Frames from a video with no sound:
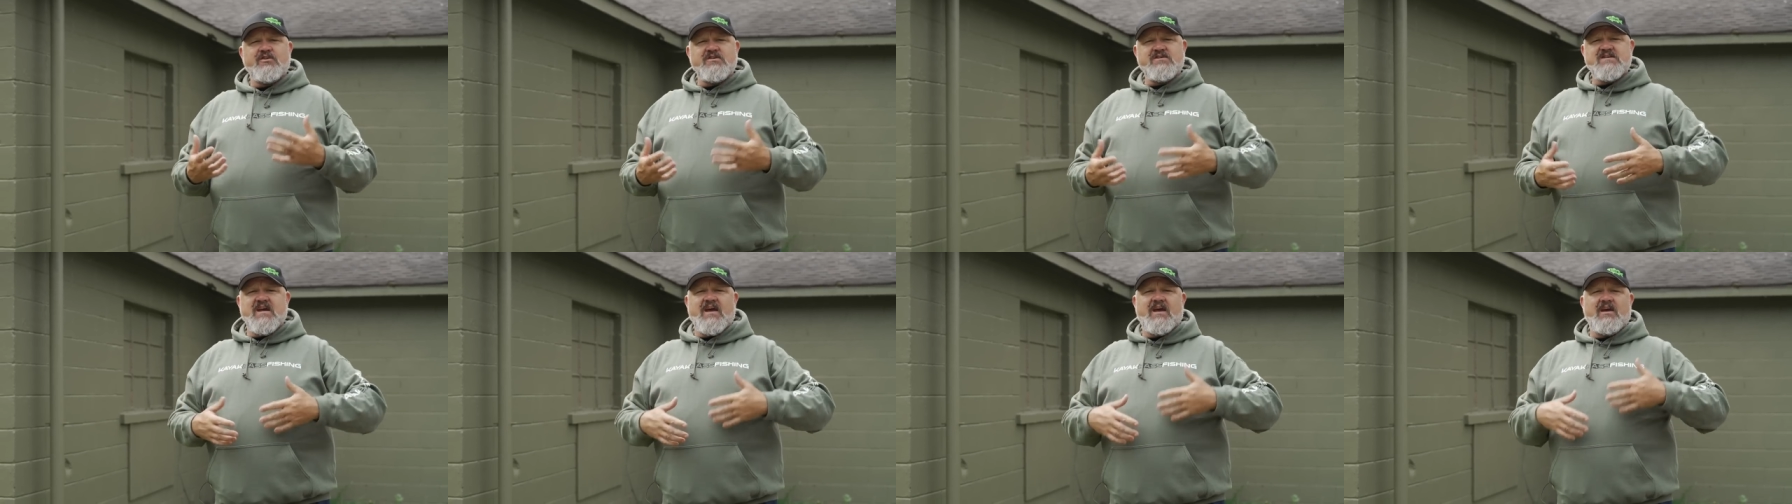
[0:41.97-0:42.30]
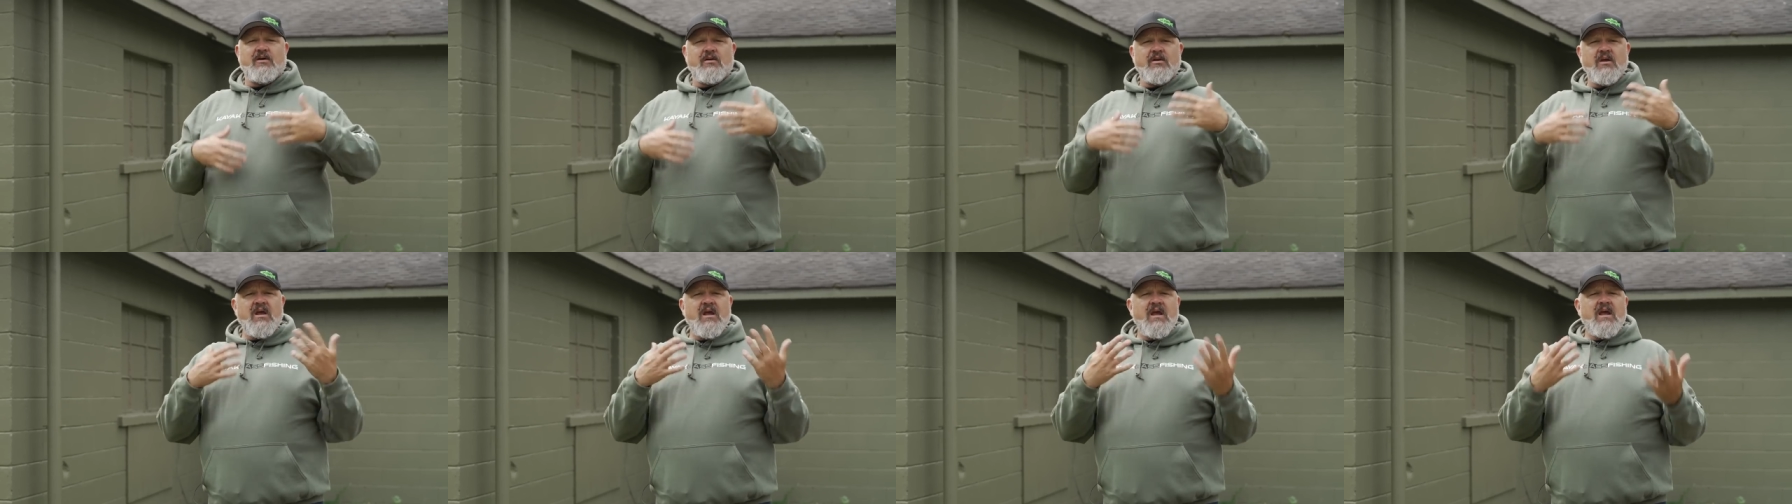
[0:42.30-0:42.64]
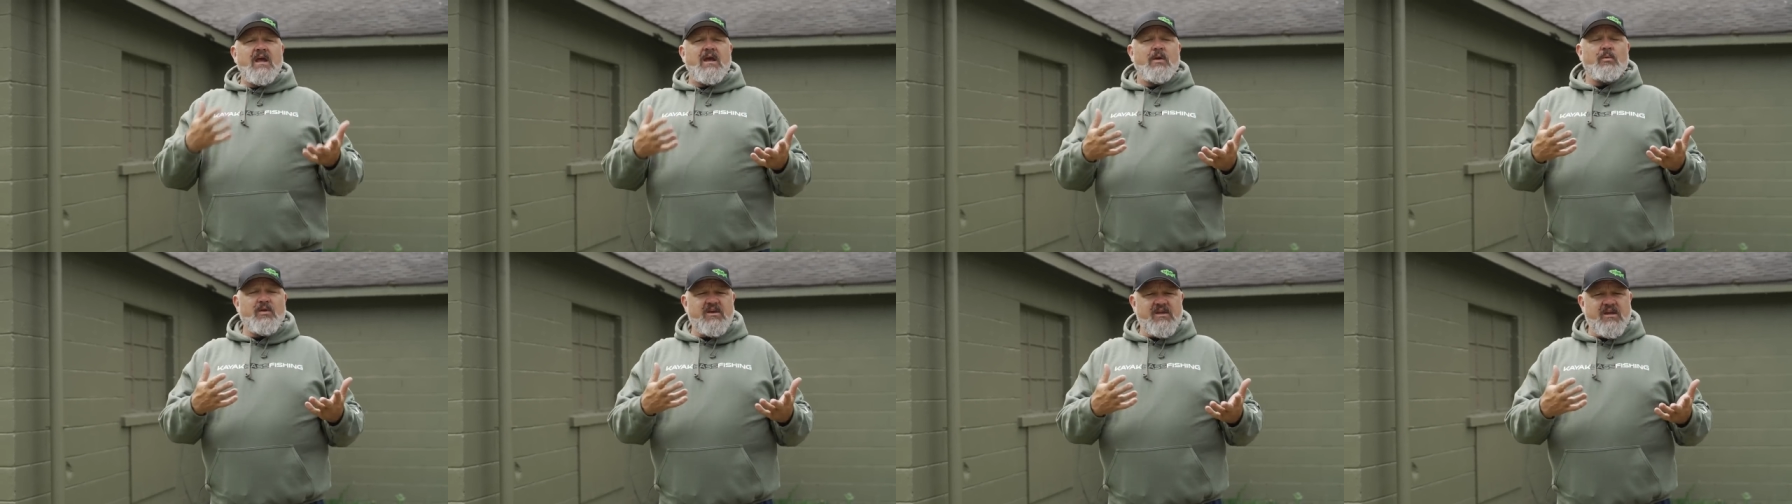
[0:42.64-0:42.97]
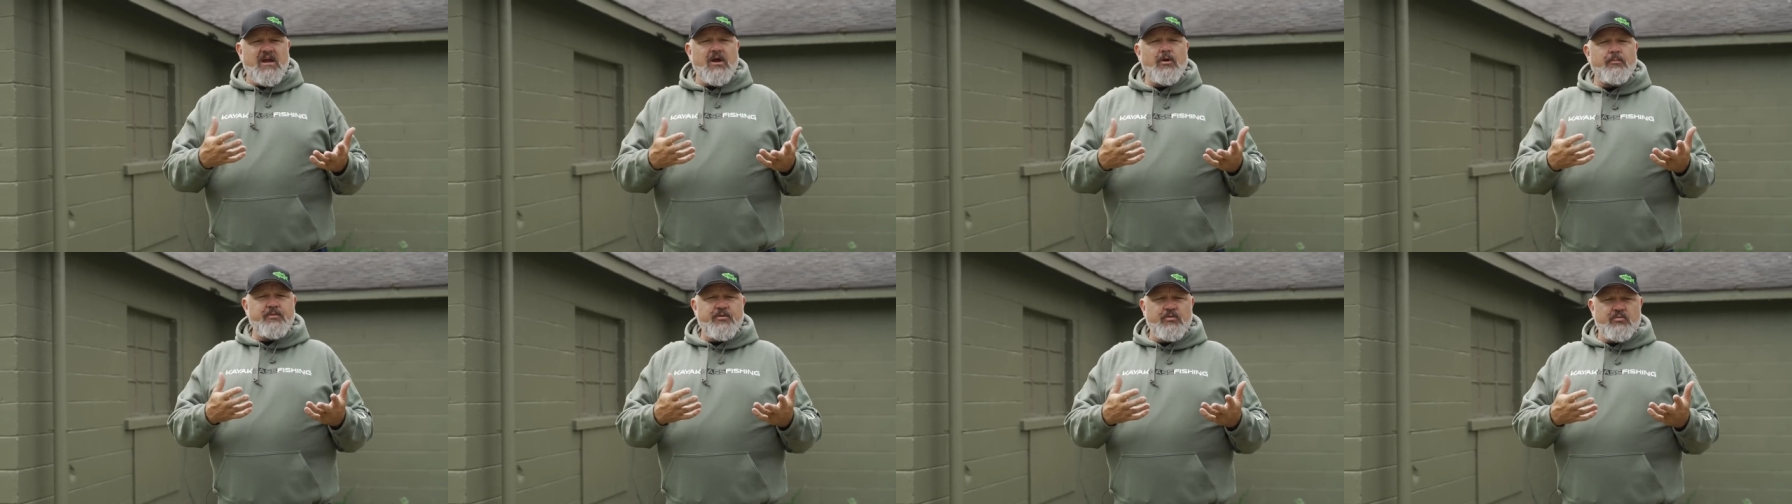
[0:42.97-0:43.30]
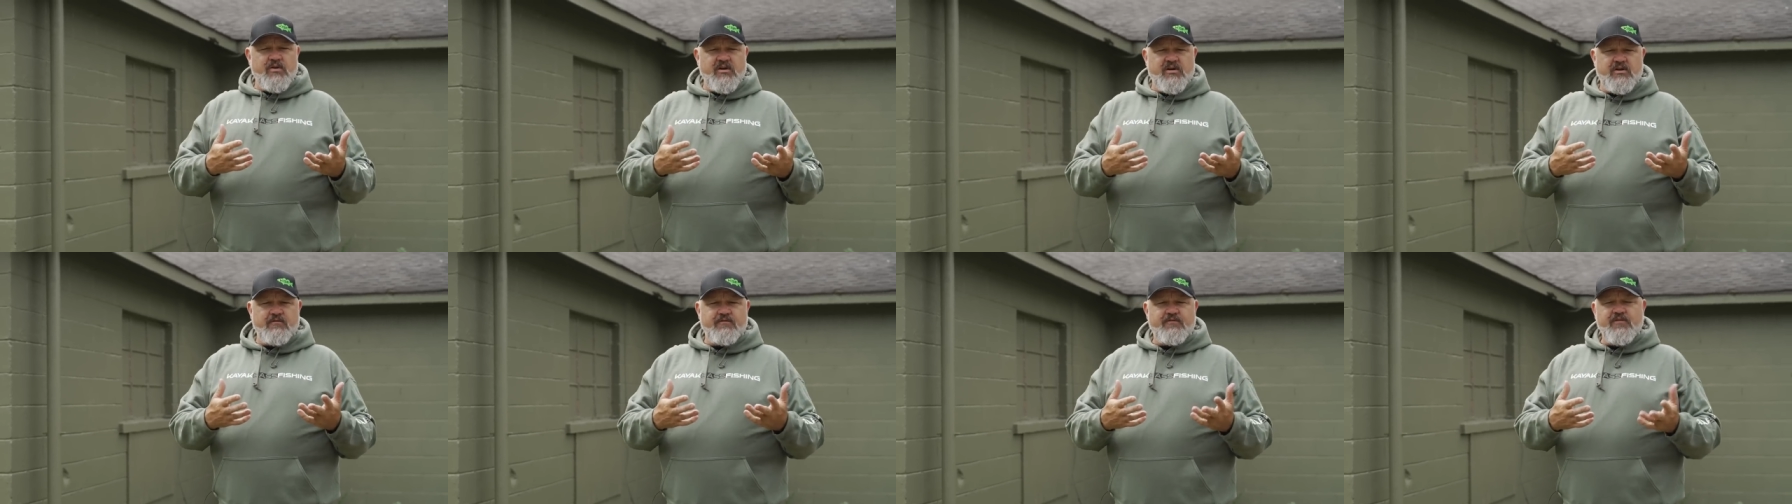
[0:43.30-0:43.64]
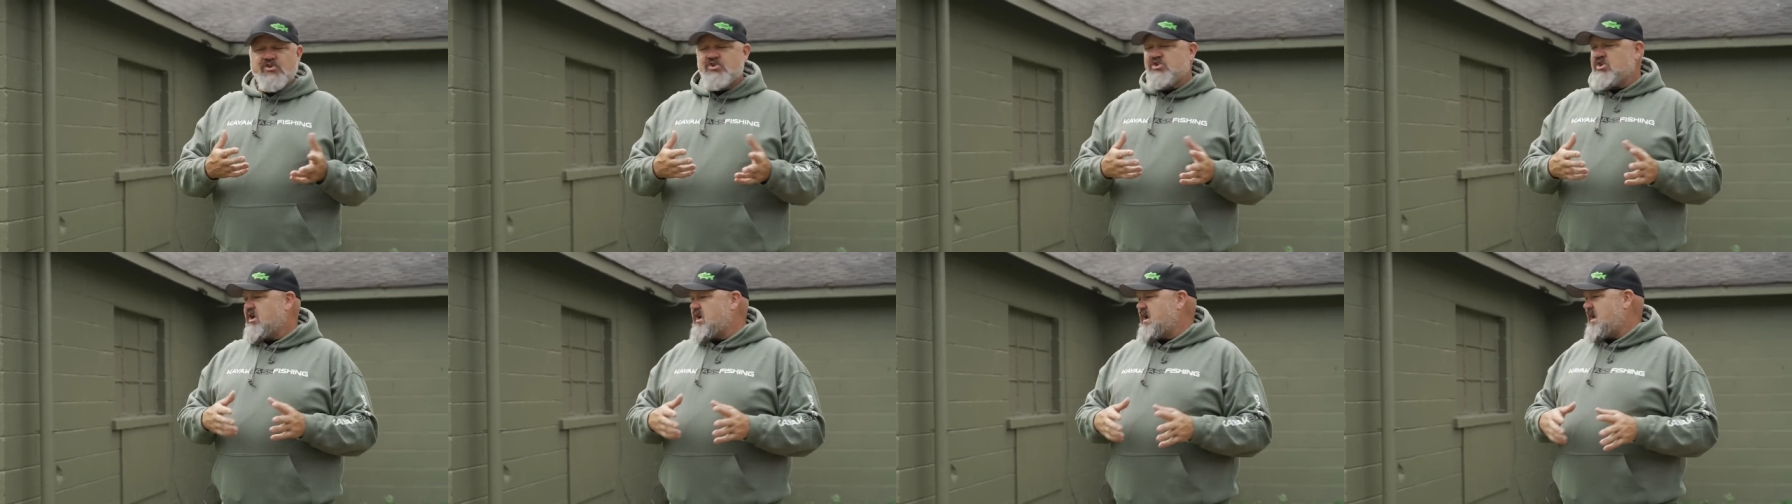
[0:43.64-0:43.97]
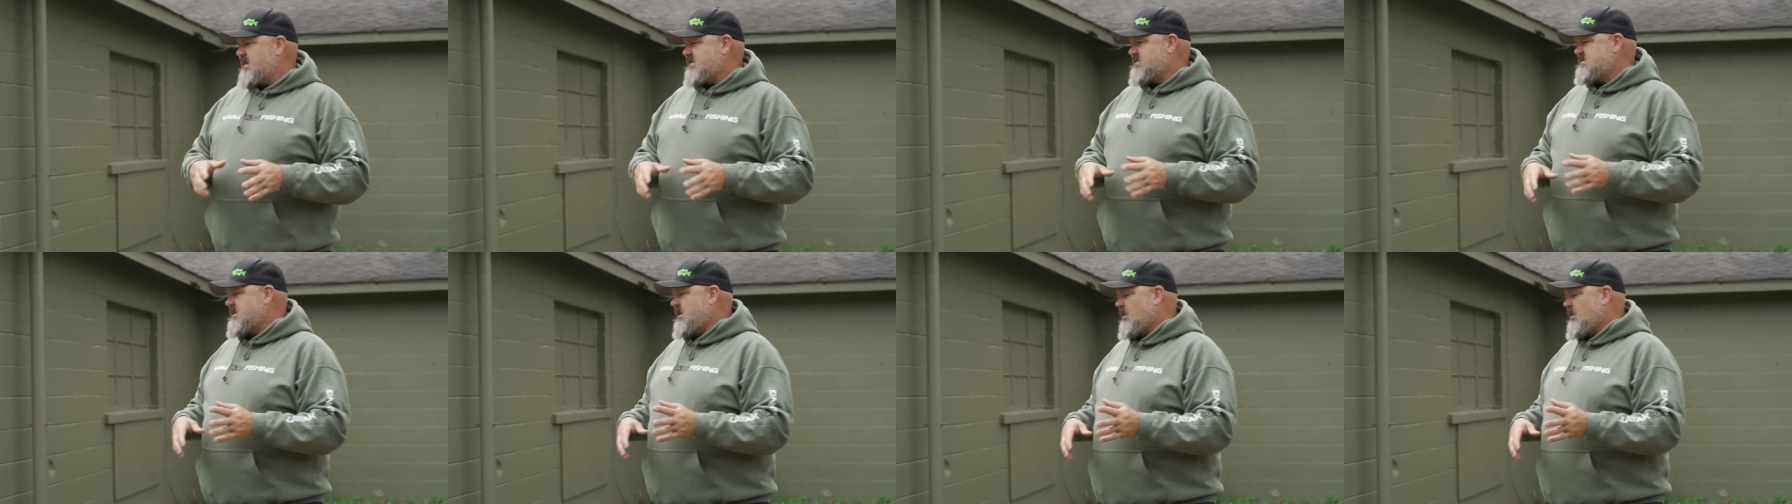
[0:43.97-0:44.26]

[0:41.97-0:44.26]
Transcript: in town and we can help you rig your fishing kayaks